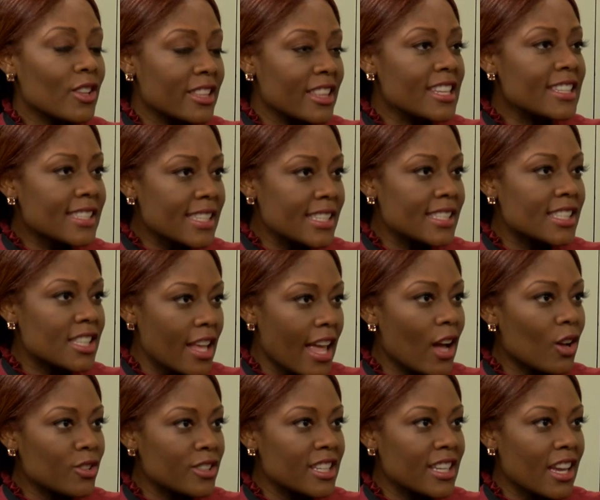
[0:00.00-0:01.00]
and this is
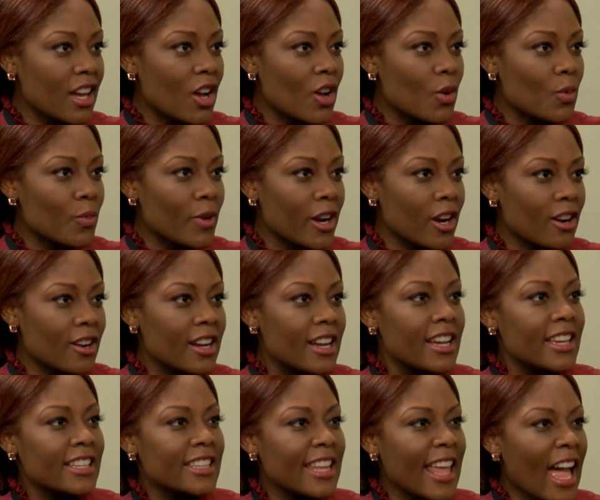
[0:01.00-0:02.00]
LDL where
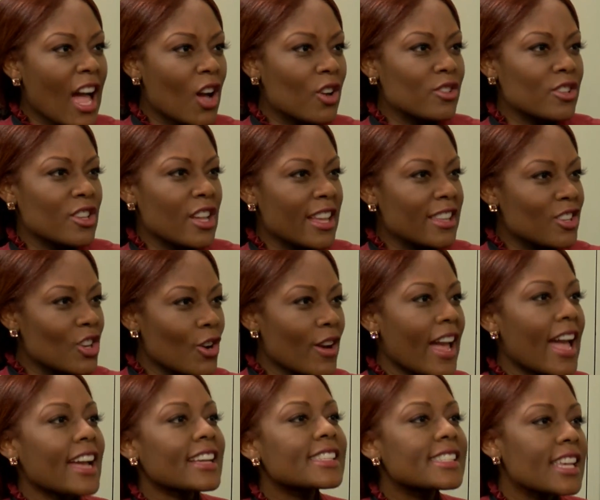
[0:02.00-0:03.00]
now your
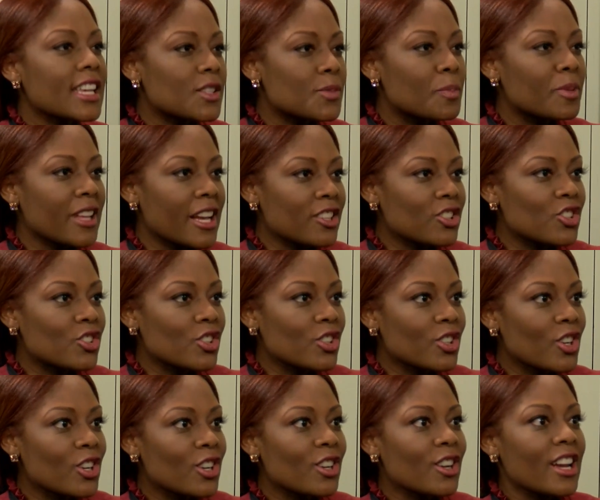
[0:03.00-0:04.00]
excess blood
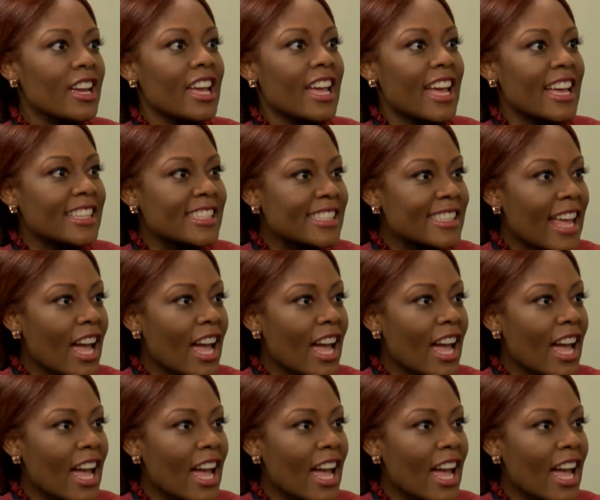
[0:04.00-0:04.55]
sugar has yeah.